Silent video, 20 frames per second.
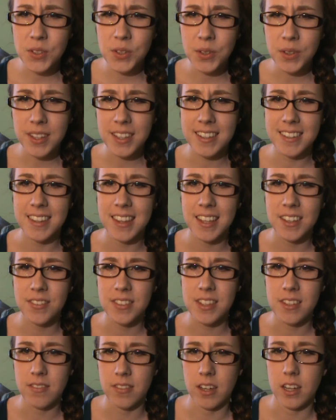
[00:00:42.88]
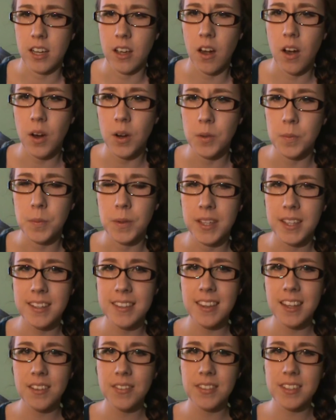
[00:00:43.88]
true that his life isn't very hard, but
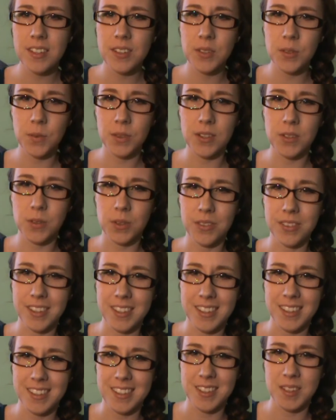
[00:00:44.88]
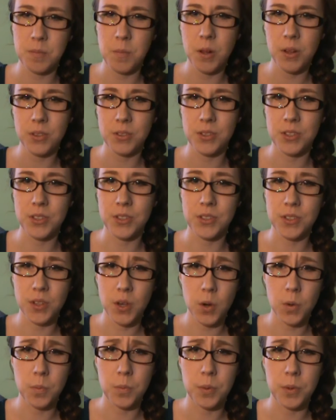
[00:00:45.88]
his life is also on sort of a smaller
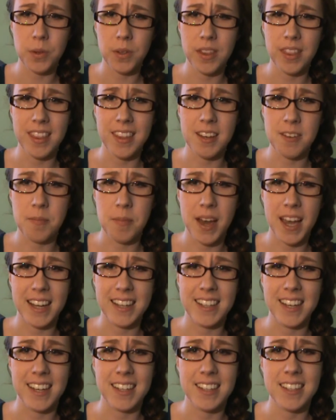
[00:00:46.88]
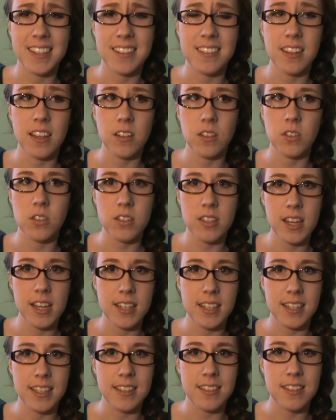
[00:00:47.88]
scope than mine, and his
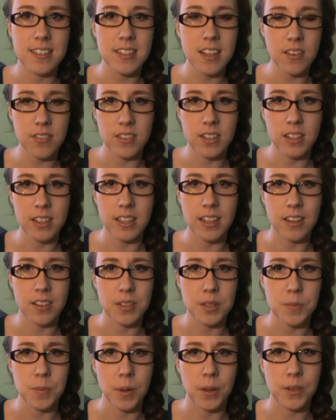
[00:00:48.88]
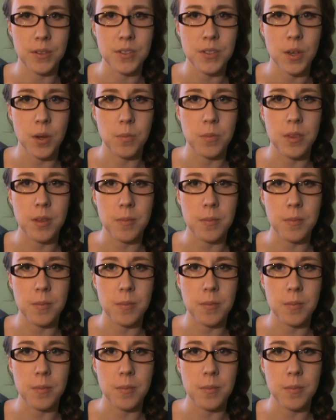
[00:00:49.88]
understanding is definitely on a smaller scope